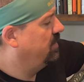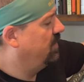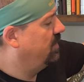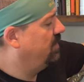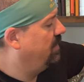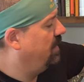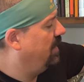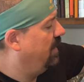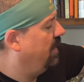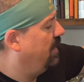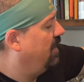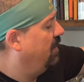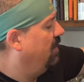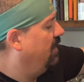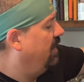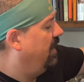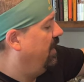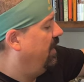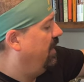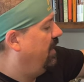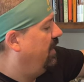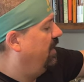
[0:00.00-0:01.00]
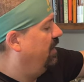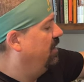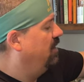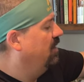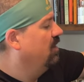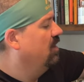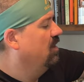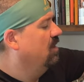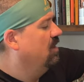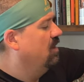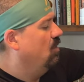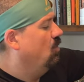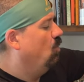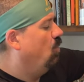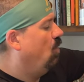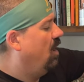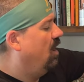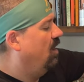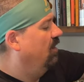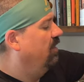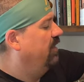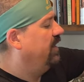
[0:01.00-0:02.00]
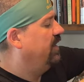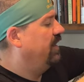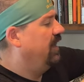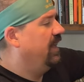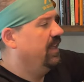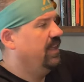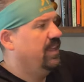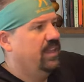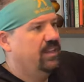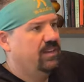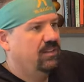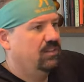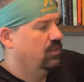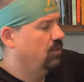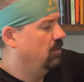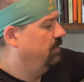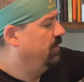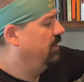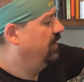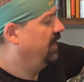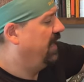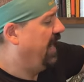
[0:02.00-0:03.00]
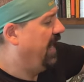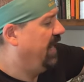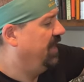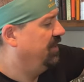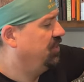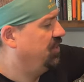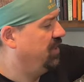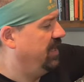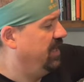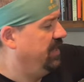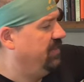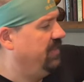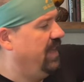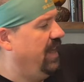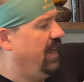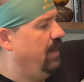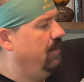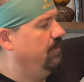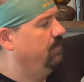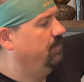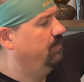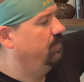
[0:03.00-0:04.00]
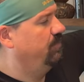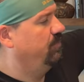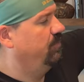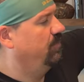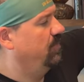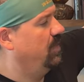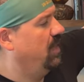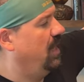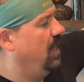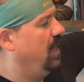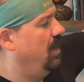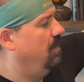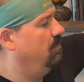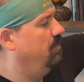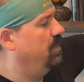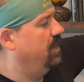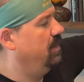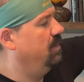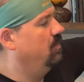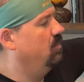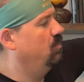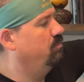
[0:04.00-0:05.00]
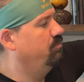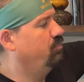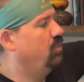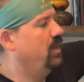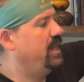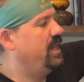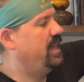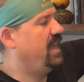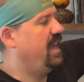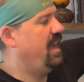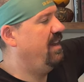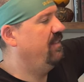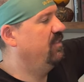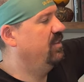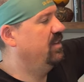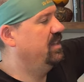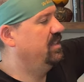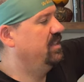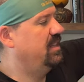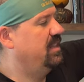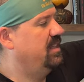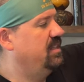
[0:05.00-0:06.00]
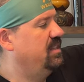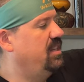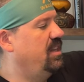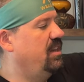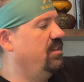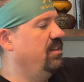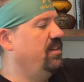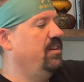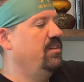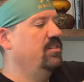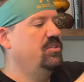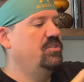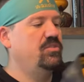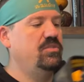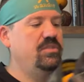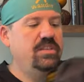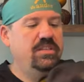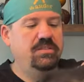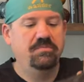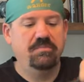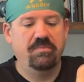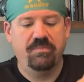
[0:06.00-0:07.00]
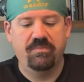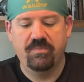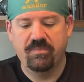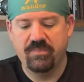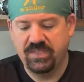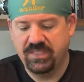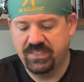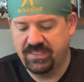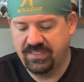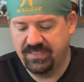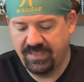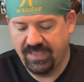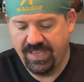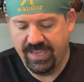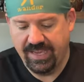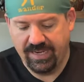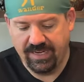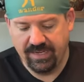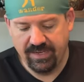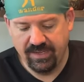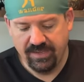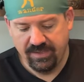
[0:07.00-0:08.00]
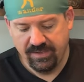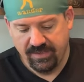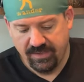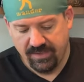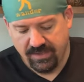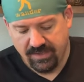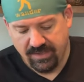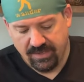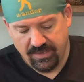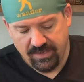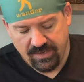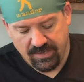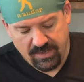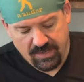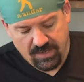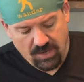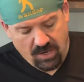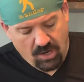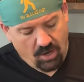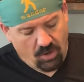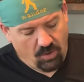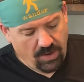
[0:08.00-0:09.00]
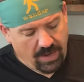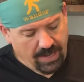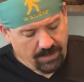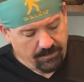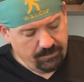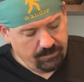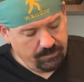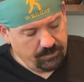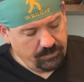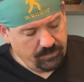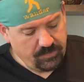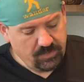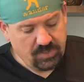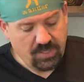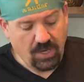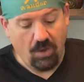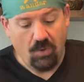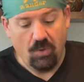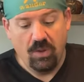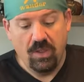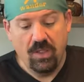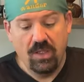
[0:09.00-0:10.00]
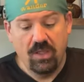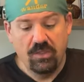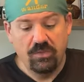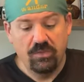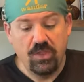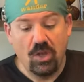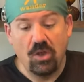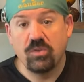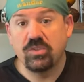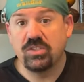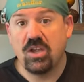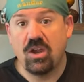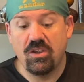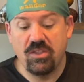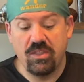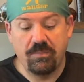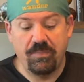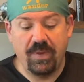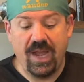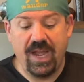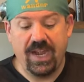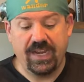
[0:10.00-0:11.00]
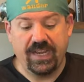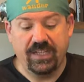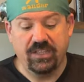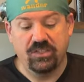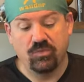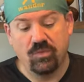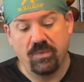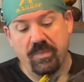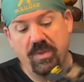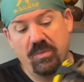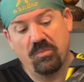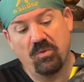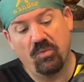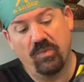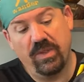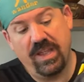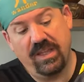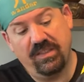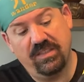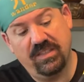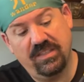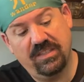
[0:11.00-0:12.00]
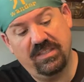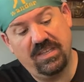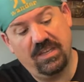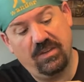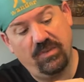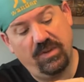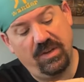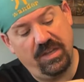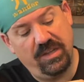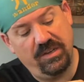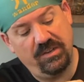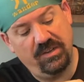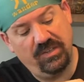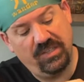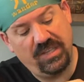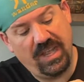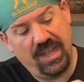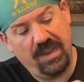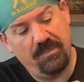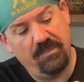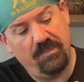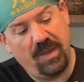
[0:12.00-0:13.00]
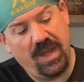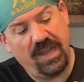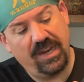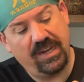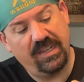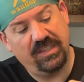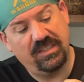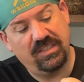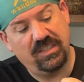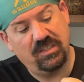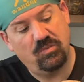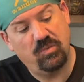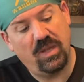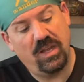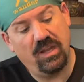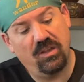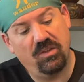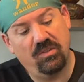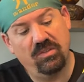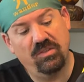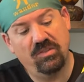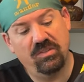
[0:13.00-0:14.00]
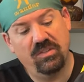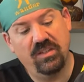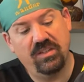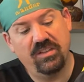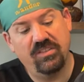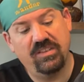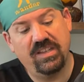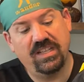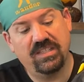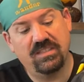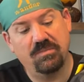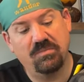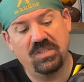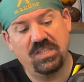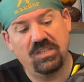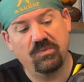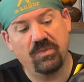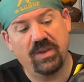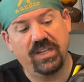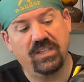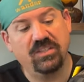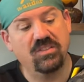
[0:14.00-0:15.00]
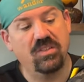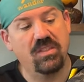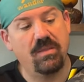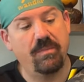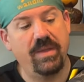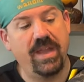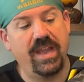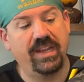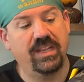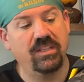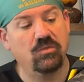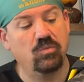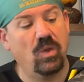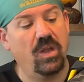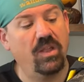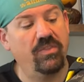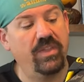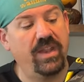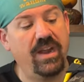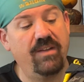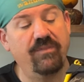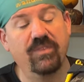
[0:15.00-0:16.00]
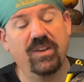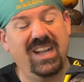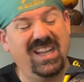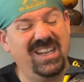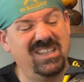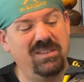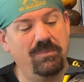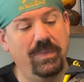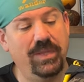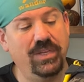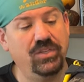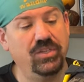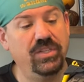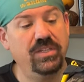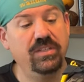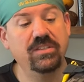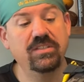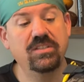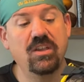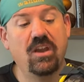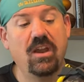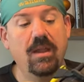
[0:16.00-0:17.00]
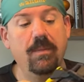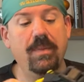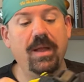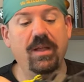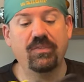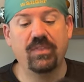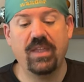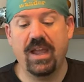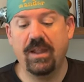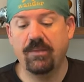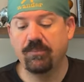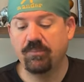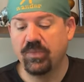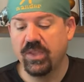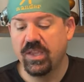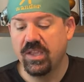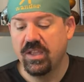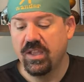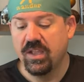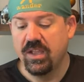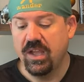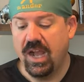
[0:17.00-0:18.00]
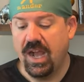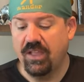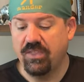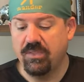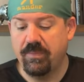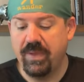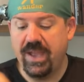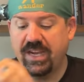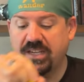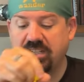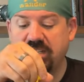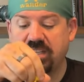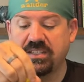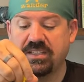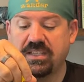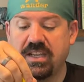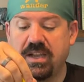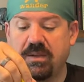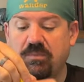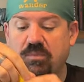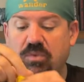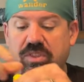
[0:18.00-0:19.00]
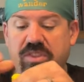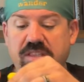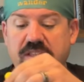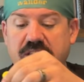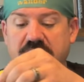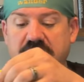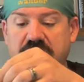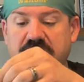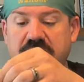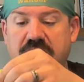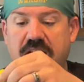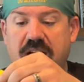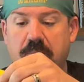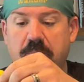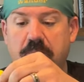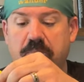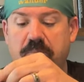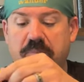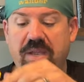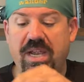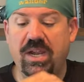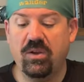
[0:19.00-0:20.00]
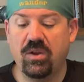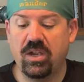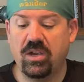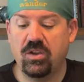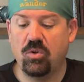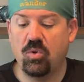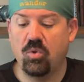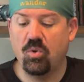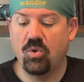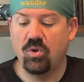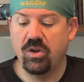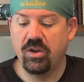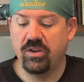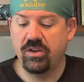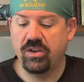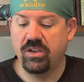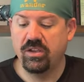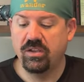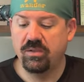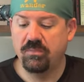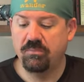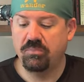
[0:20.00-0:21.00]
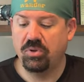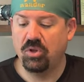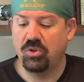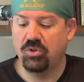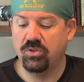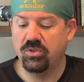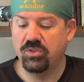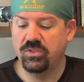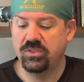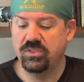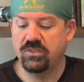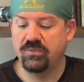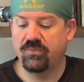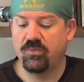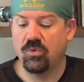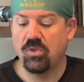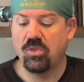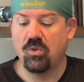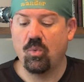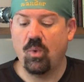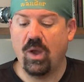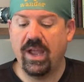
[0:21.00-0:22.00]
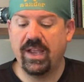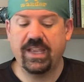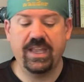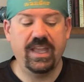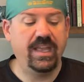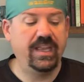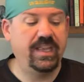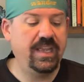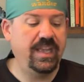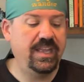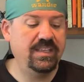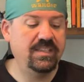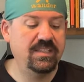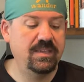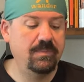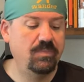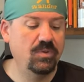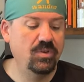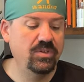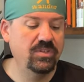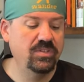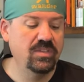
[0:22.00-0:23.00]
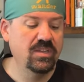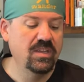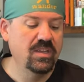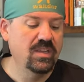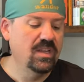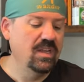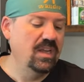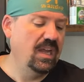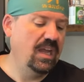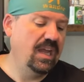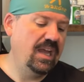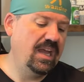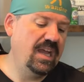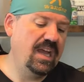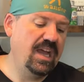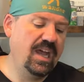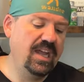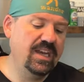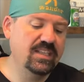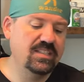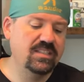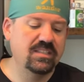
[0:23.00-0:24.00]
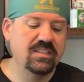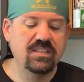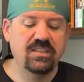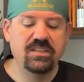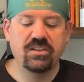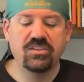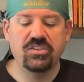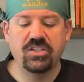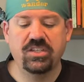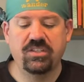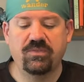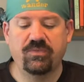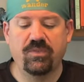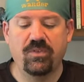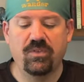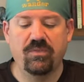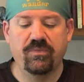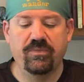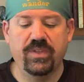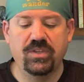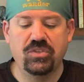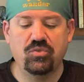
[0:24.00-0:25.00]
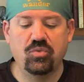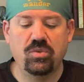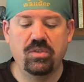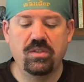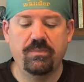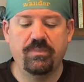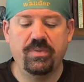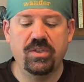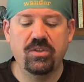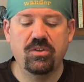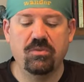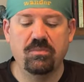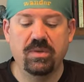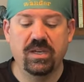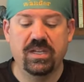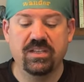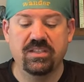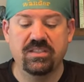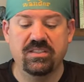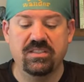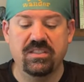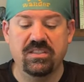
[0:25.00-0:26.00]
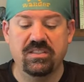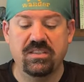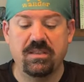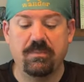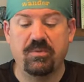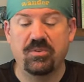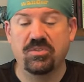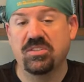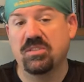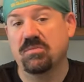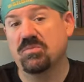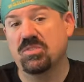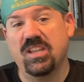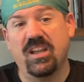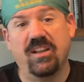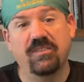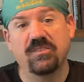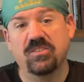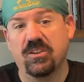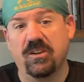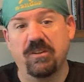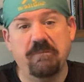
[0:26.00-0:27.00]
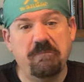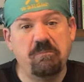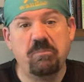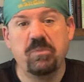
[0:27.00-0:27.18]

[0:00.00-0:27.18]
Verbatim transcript: in there and wallet and a little bit of cash in there. Um, but a pretty cavernous interior to this sling. All right, so those are the pockets. Remember we had these secret underside pockets as well. You got some D-rings on the back as well that I forgot to mention. Sorry about that. Uh, the bag does come with these uh, paracord poles for the YKK zippers. Uh, honestly, they're just for visual appeal because the zippers themselves are